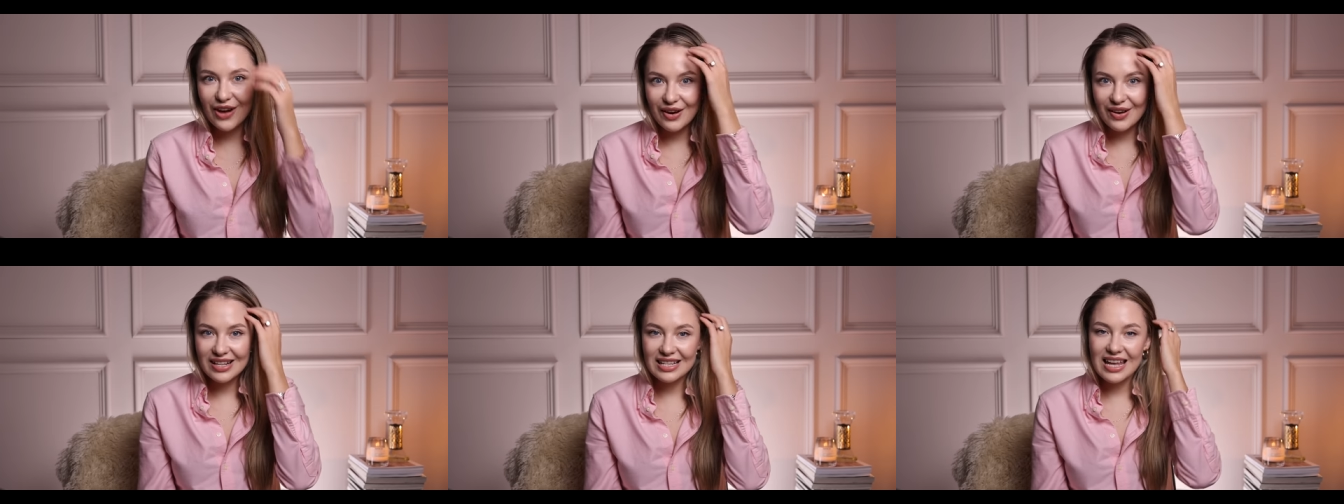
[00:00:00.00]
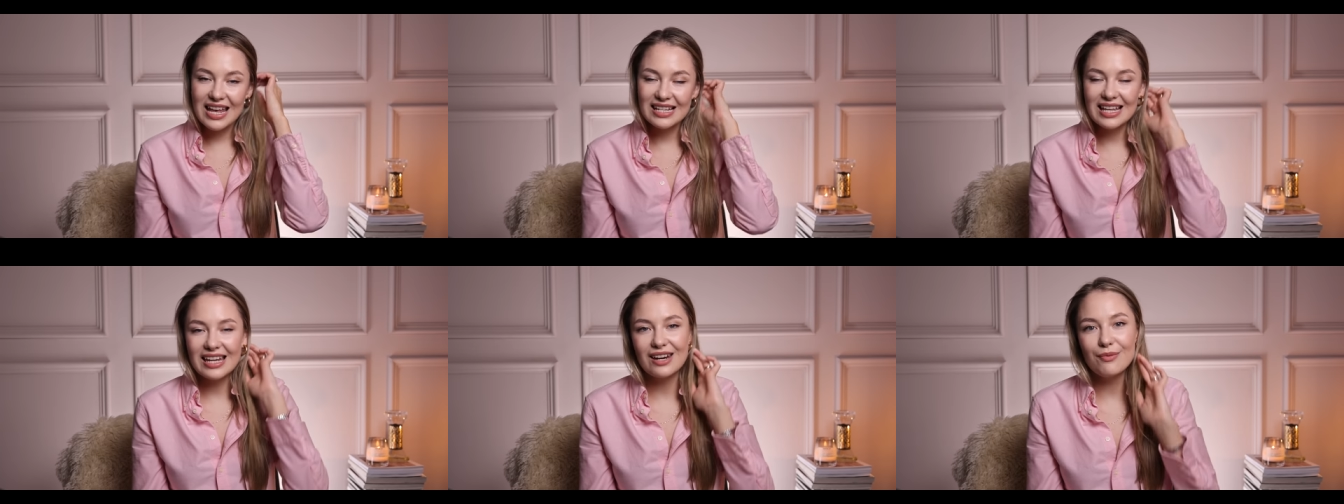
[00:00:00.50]
fragrance
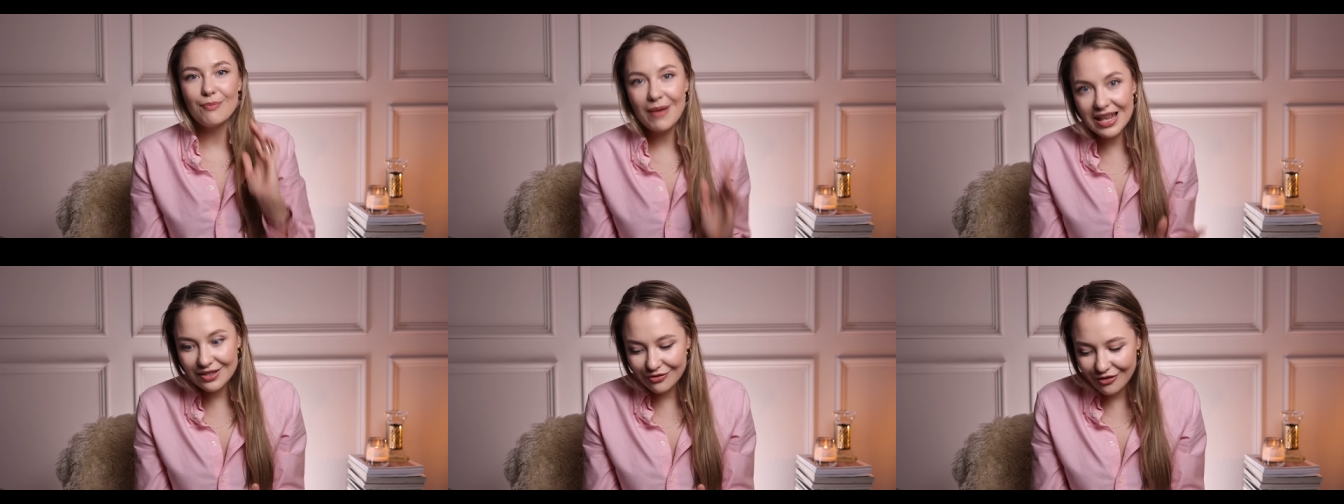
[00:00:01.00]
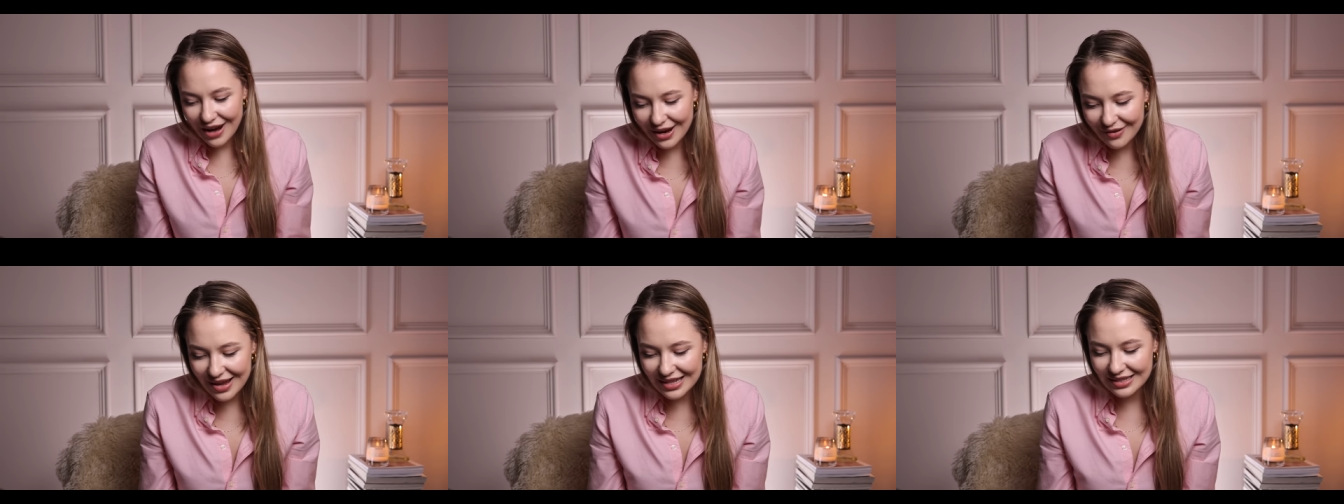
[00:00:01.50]
is an Hermes
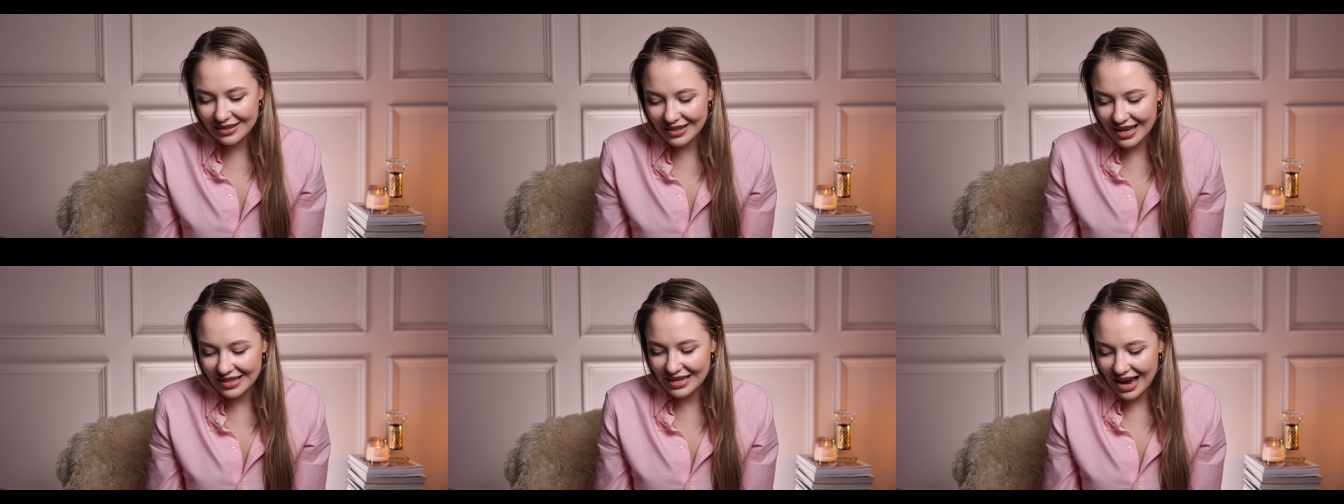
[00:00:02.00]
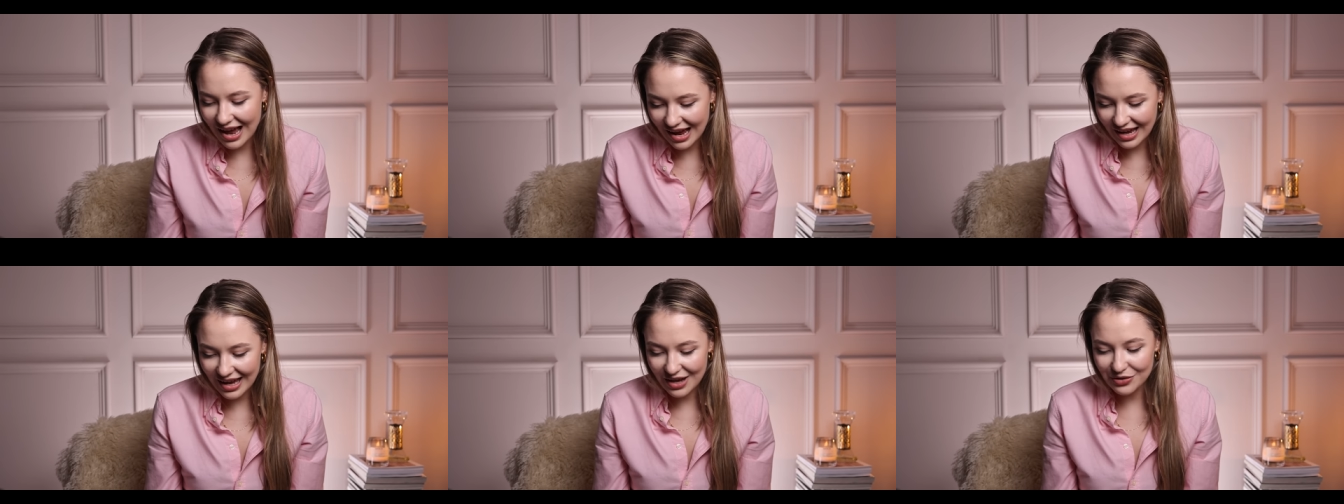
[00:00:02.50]
fragrance that
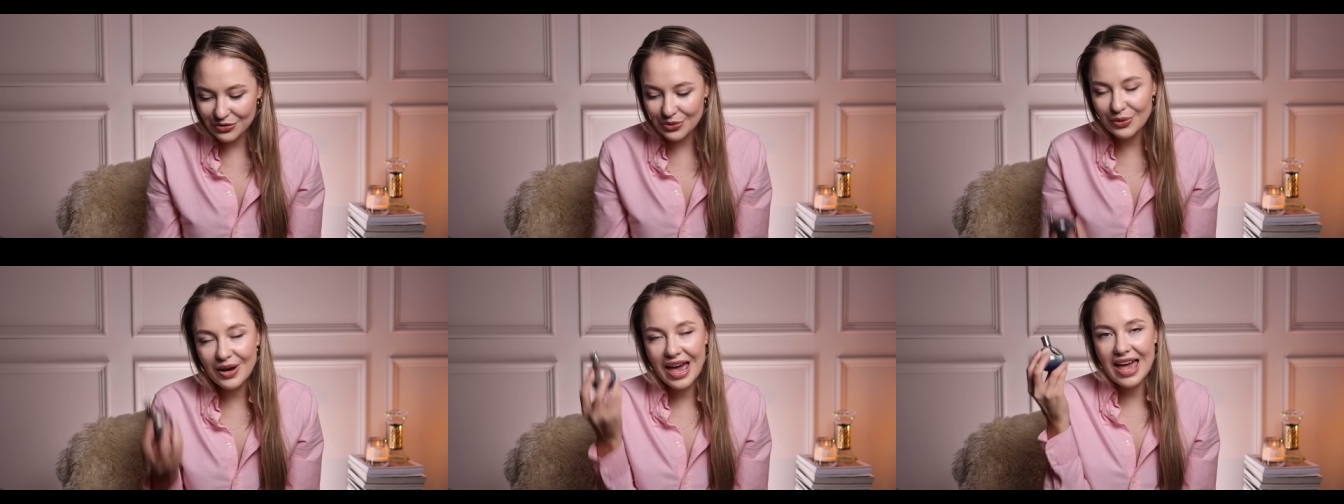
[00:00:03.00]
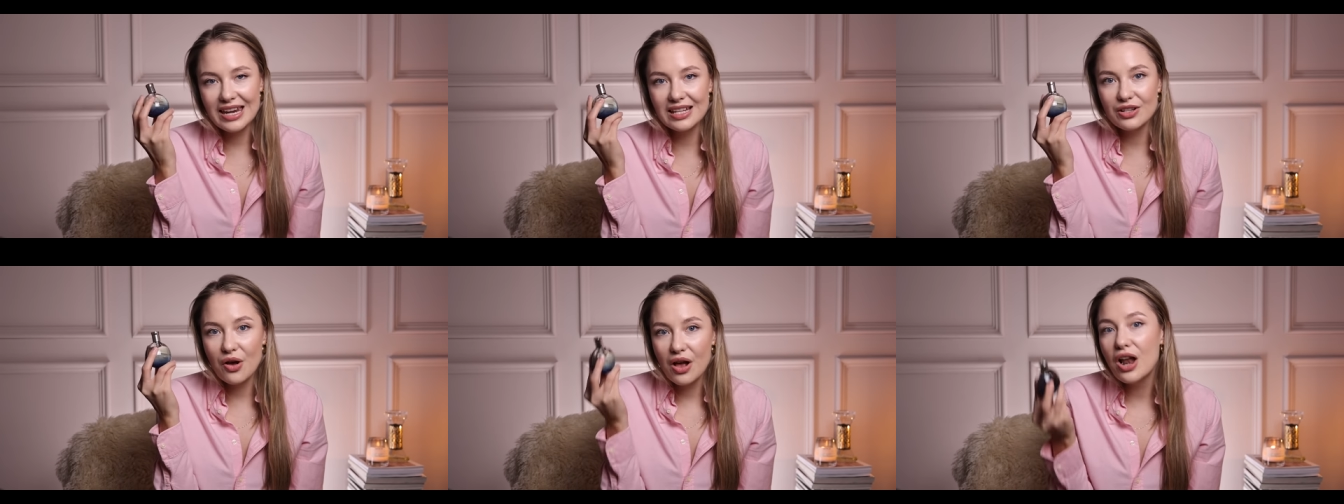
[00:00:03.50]
I adore, and
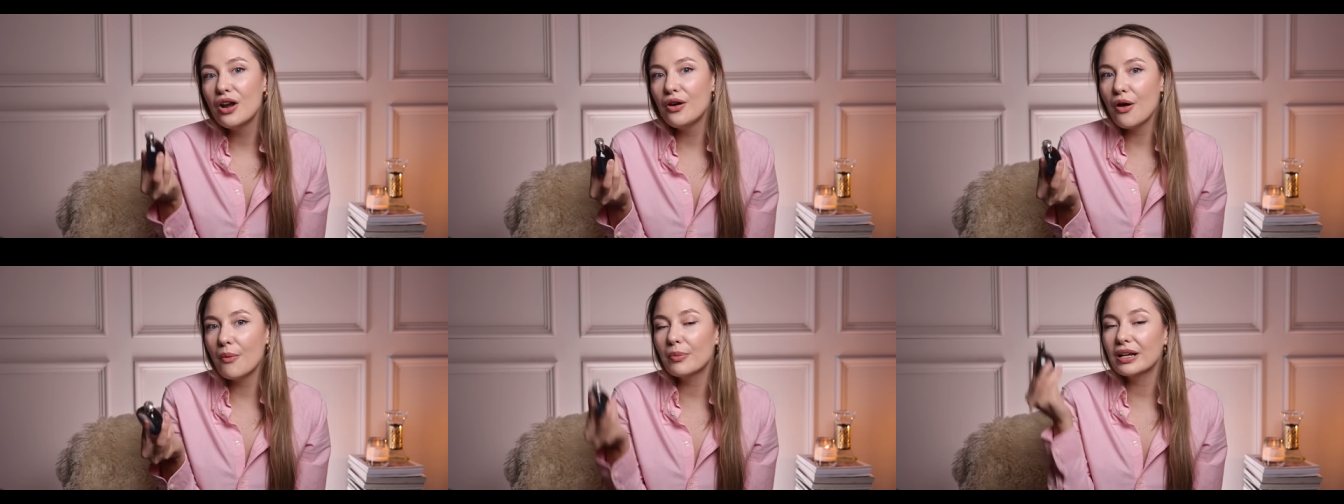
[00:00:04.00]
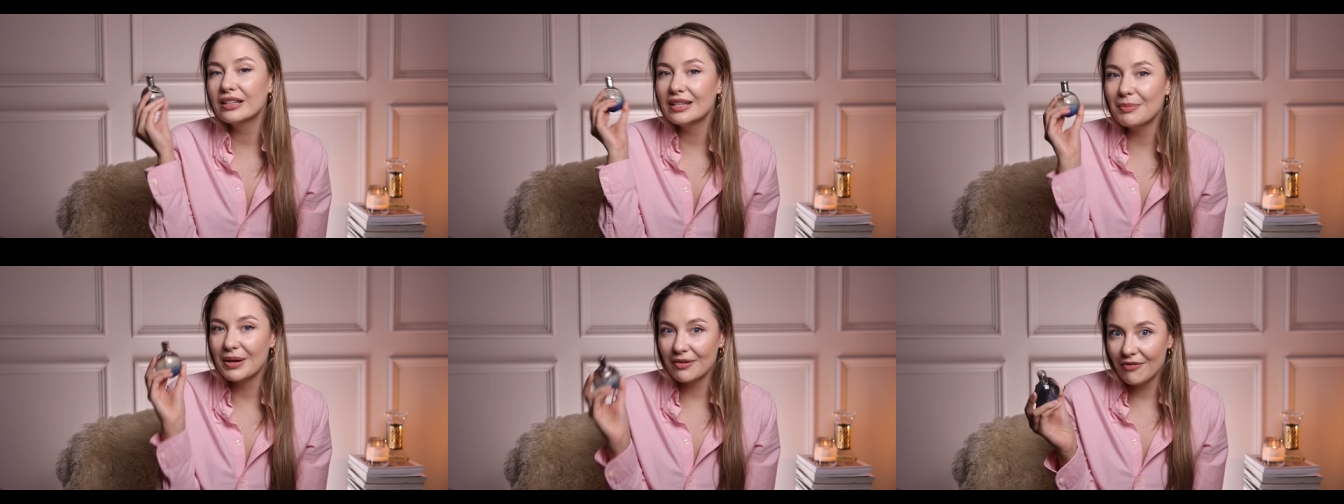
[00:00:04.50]
it's L'Ombre
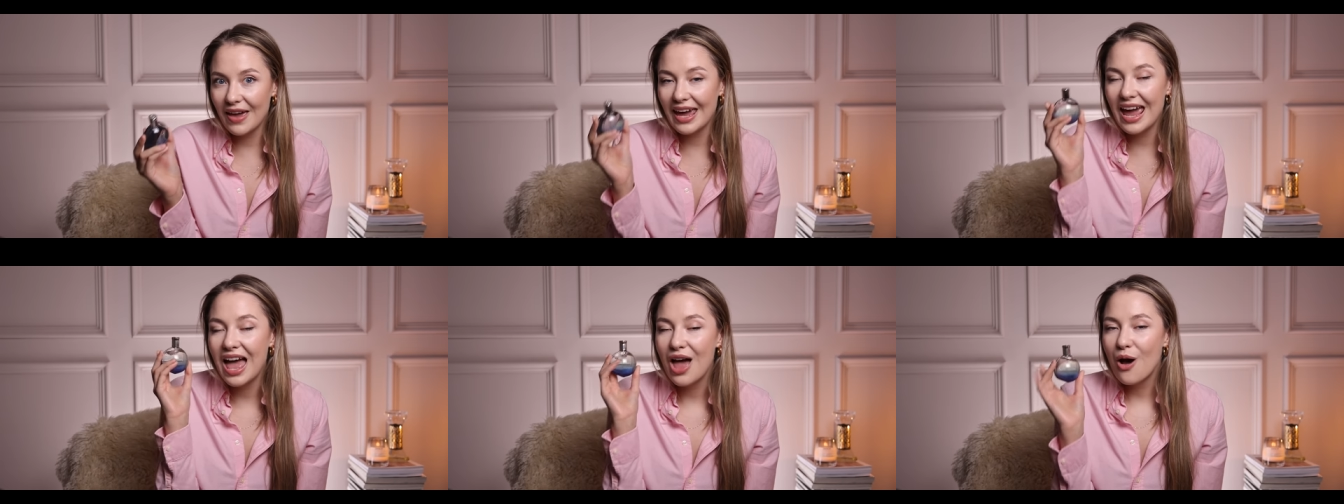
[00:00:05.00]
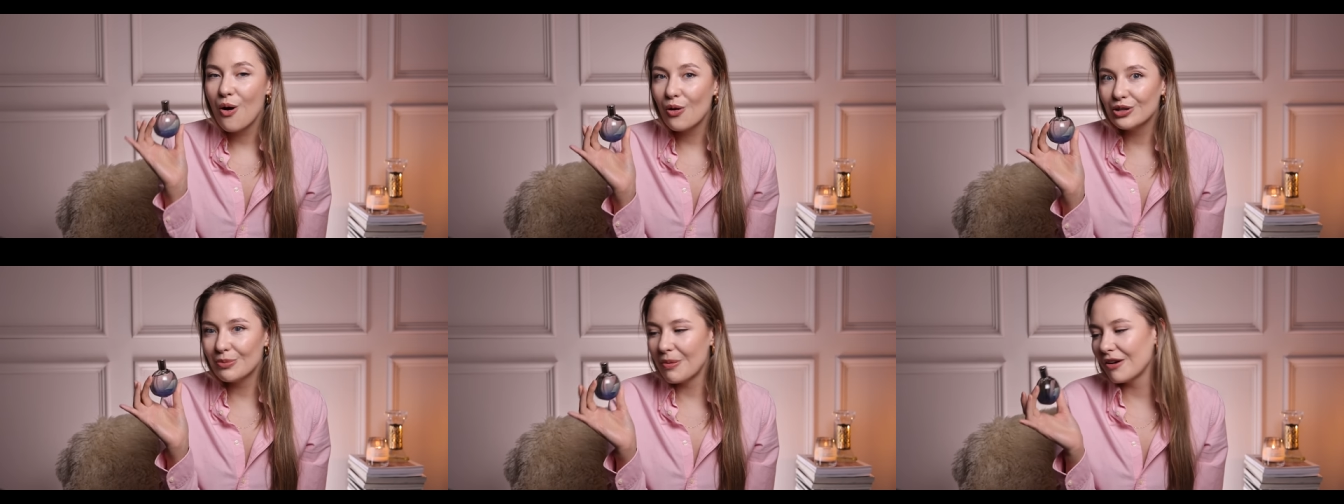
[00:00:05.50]
de Merveille
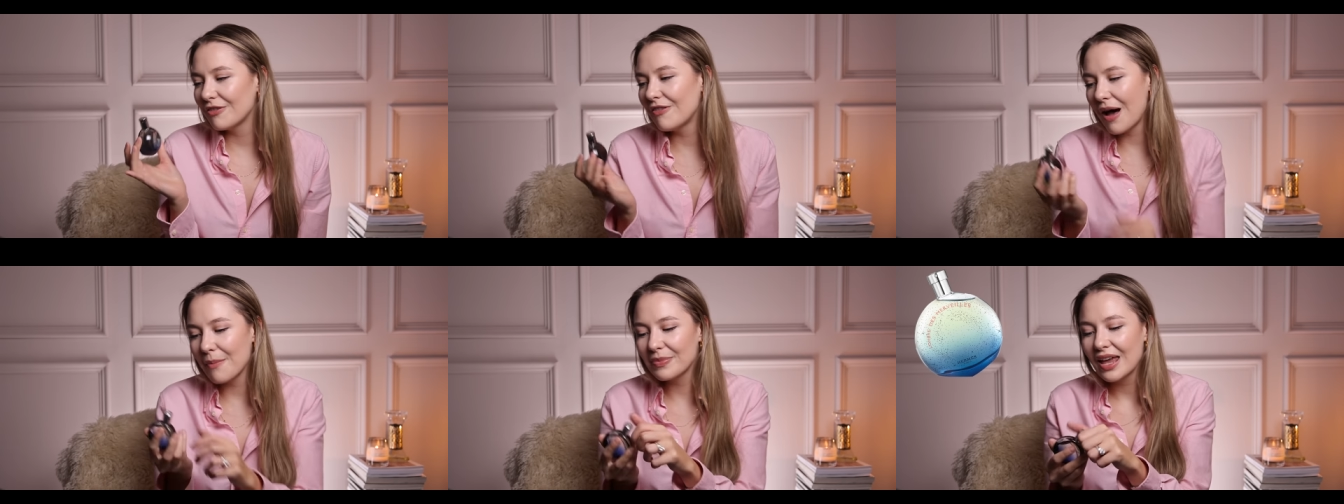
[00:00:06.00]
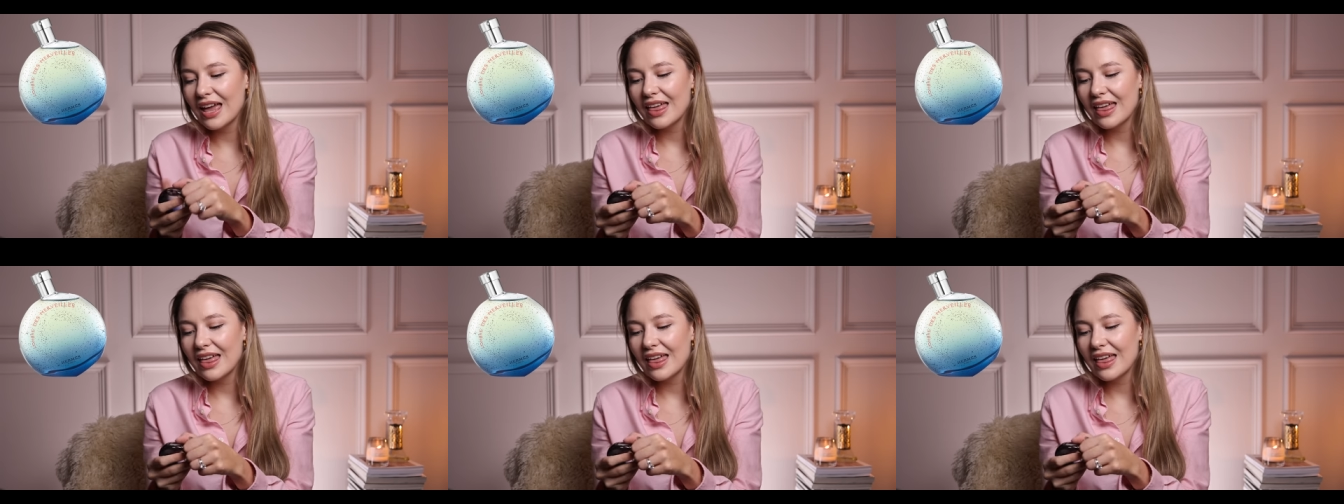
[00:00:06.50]
Eau de Parfum.